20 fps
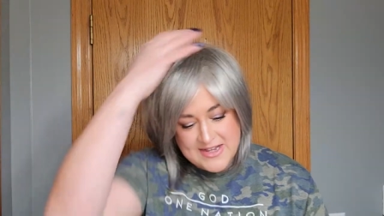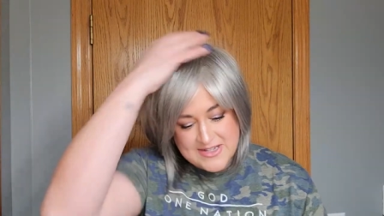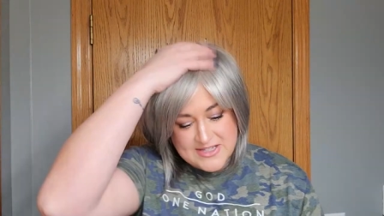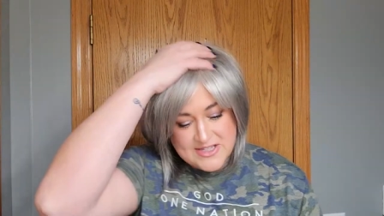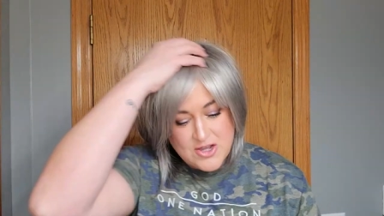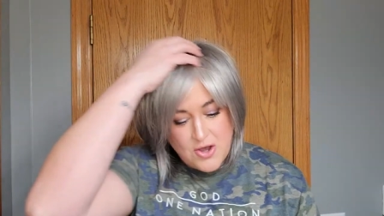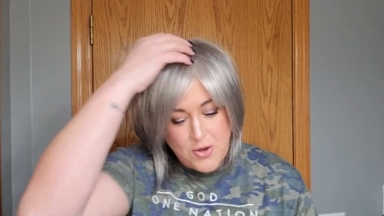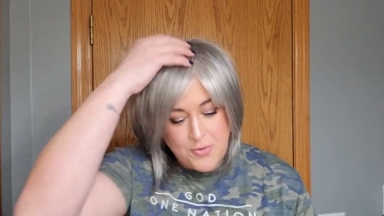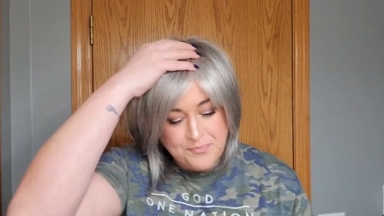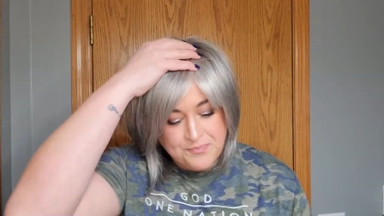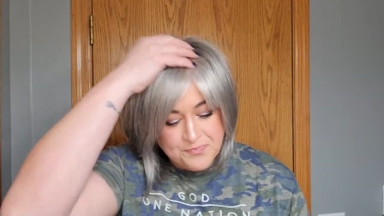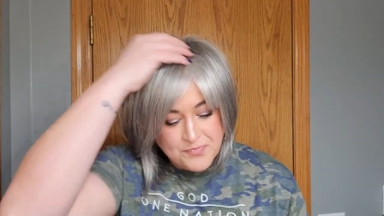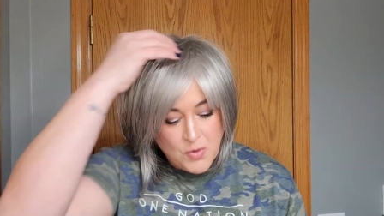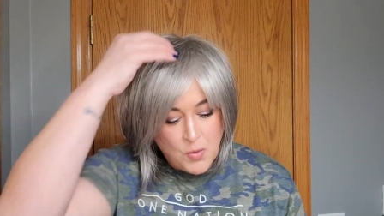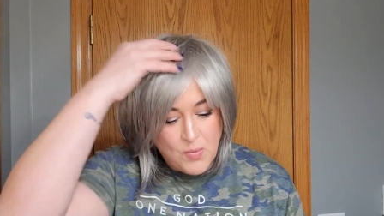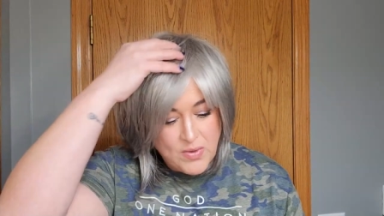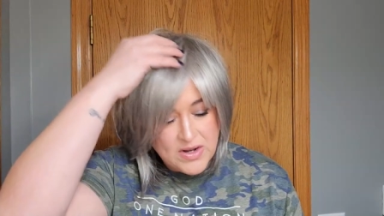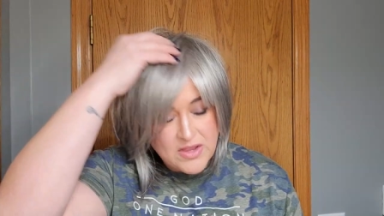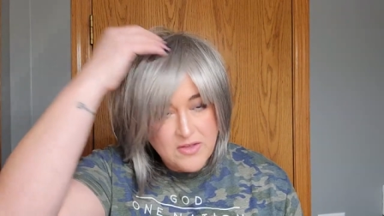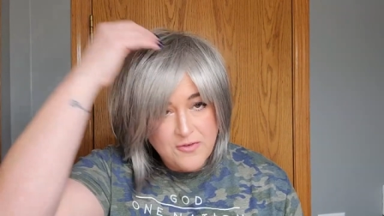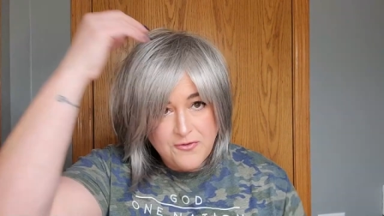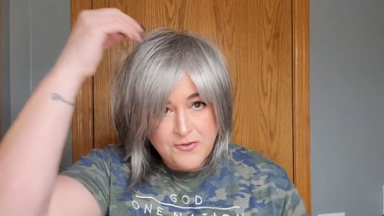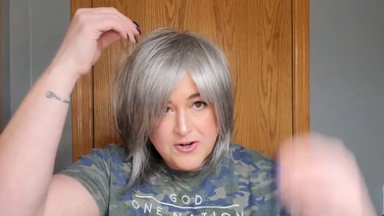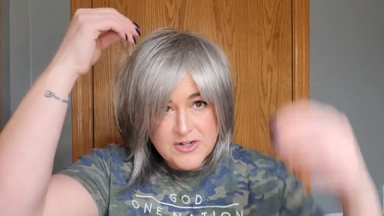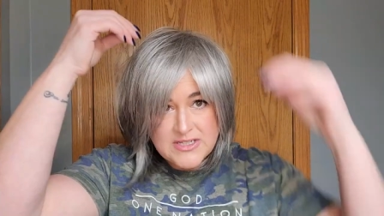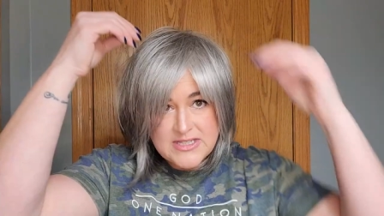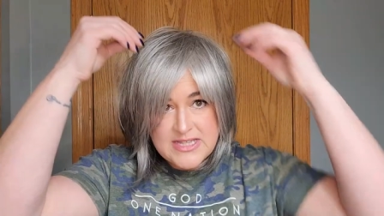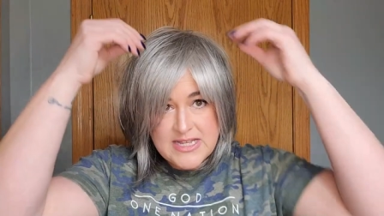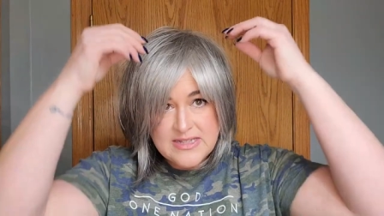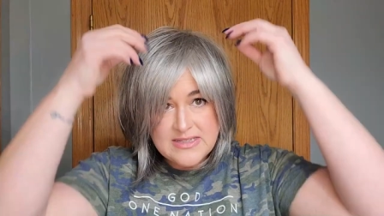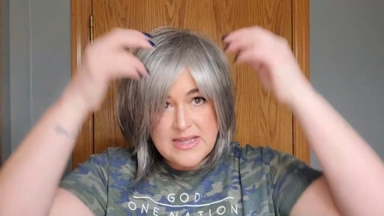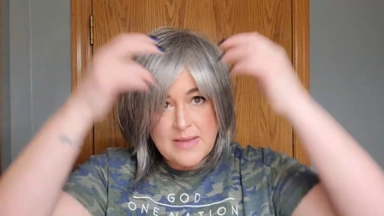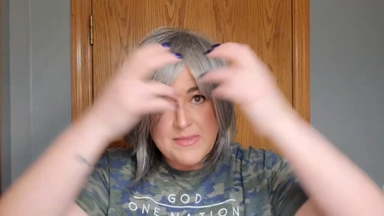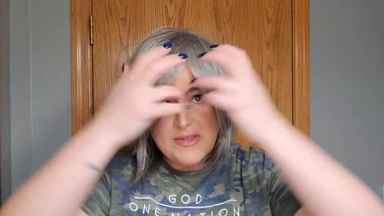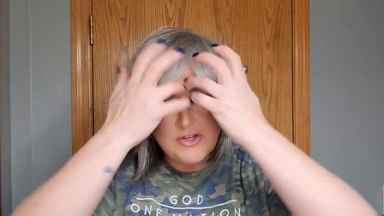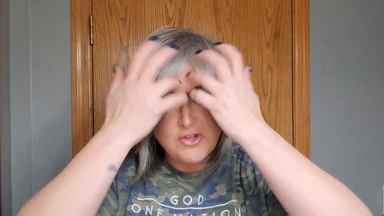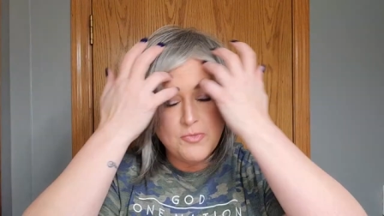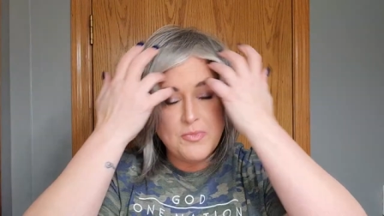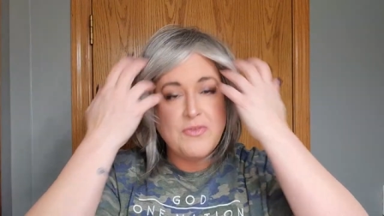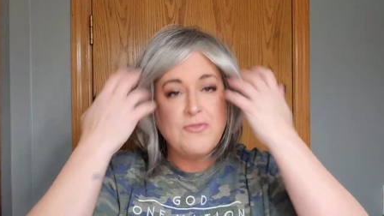So one of the first things I'm
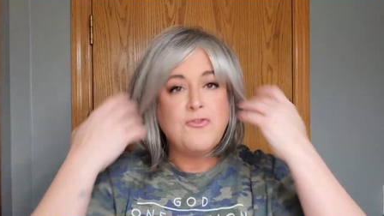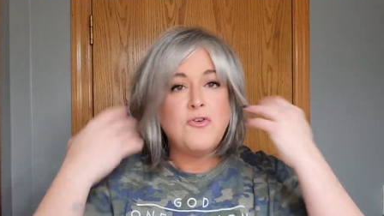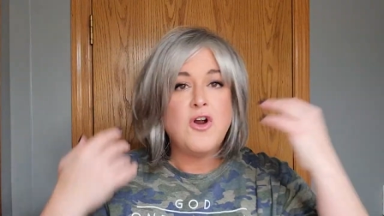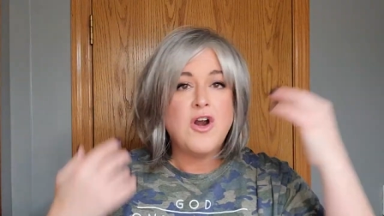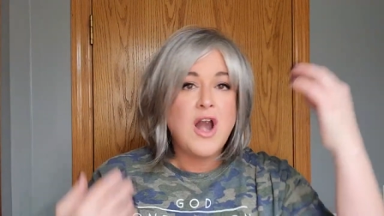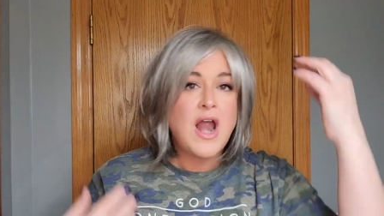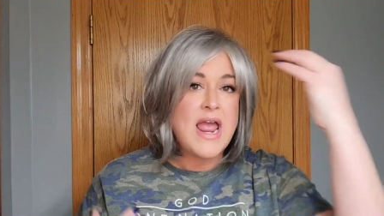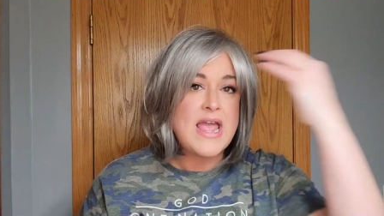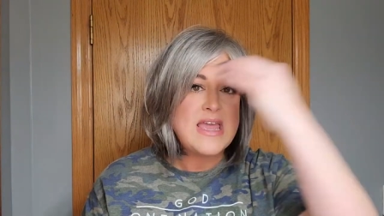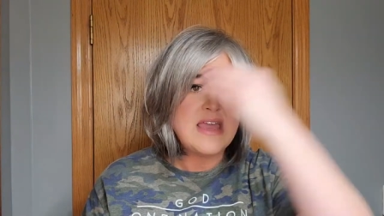going to do before